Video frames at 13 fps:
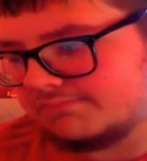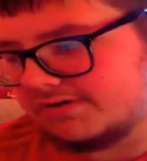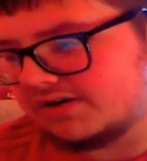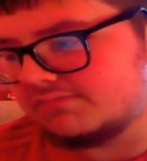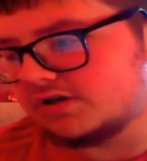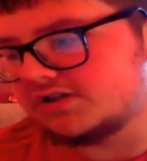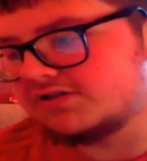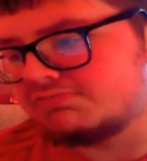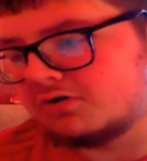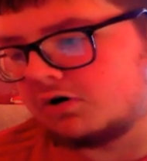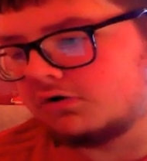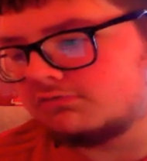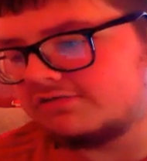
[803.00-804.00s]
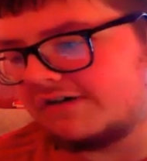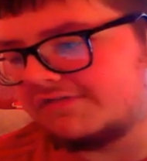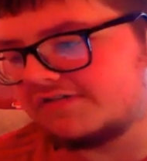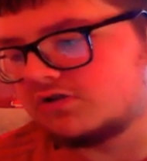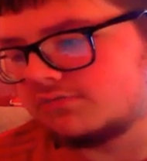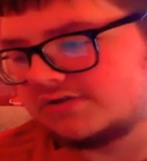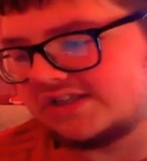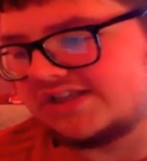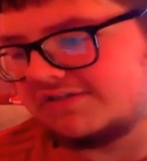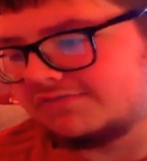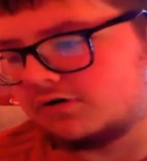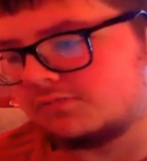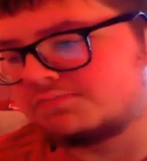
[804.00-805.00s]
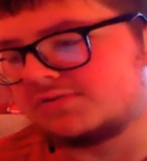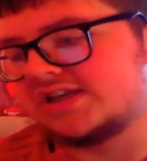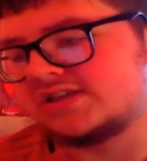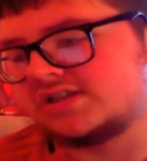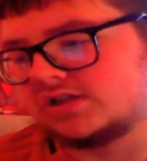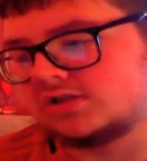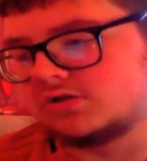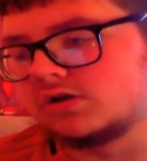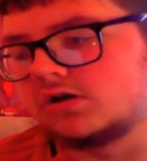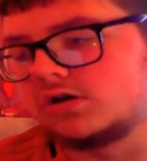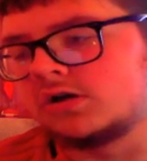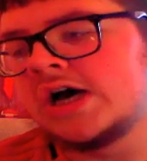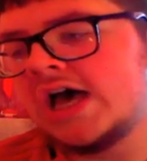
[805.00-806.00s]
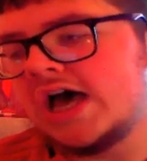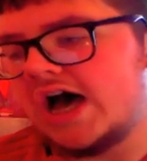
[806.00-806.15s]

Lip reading: Brendan Rodgers thought Old Trafford's always a difficult place to go.